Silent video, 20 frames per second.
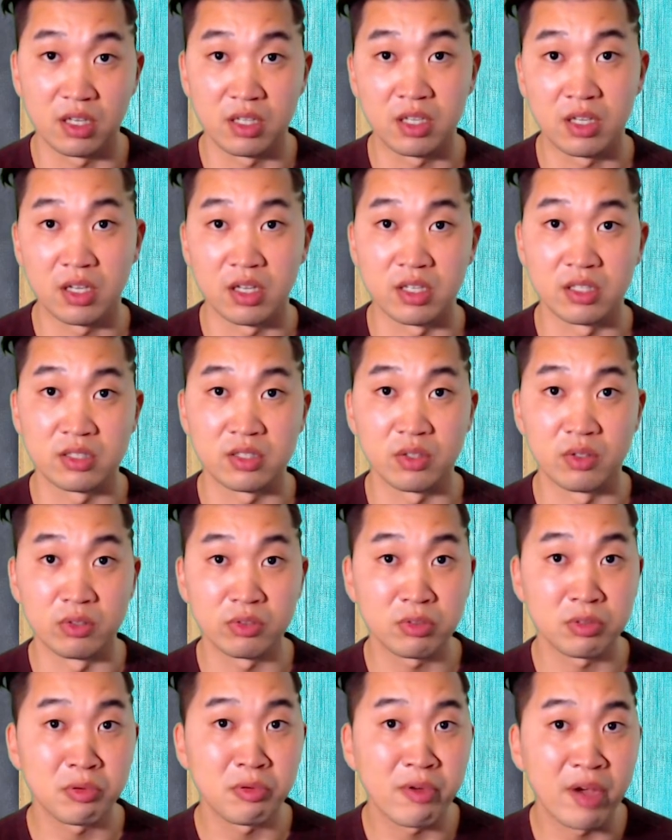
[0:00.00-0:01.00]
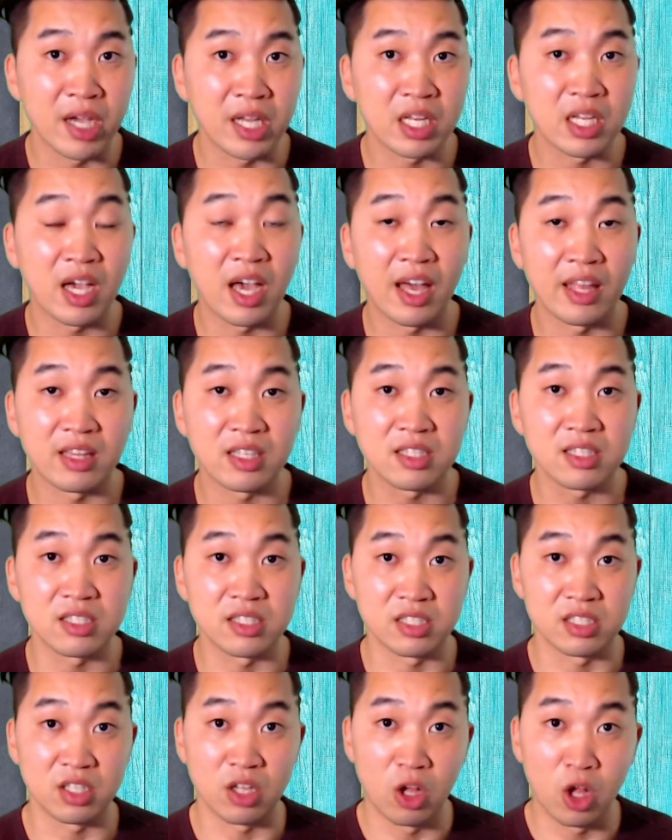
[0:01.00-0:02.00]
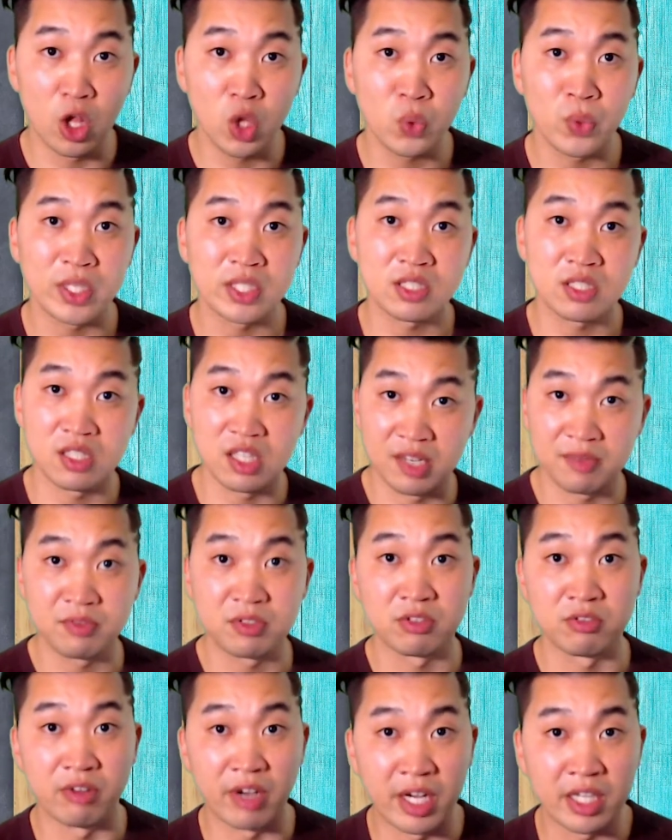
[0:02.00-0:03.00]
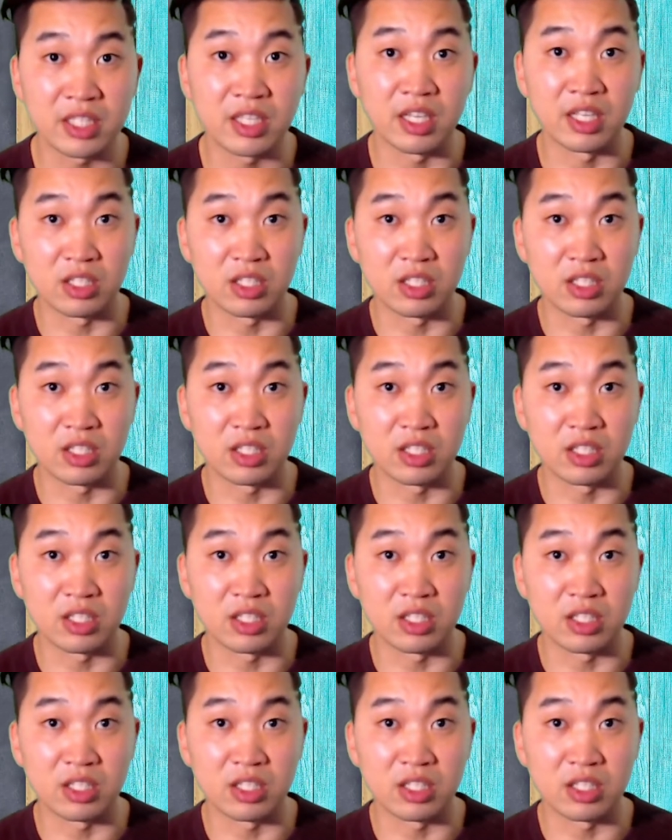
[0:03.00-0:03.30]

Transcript: because although writing Hangul is always left to right